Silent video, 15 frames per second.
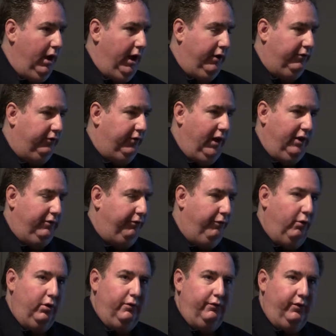it's
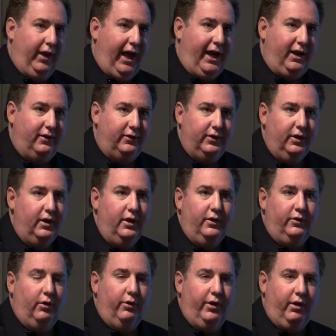full of light.
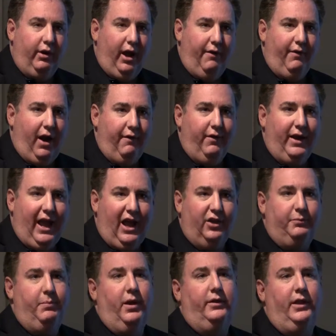So every
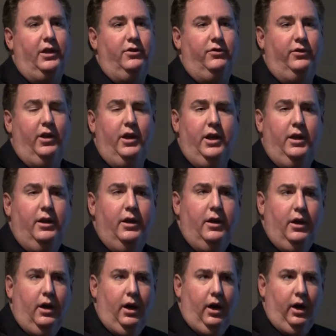aspect that you see
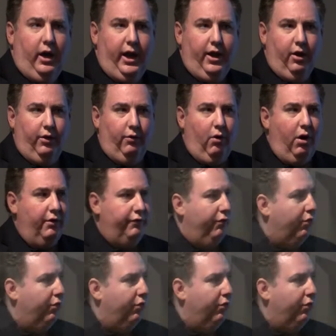in other art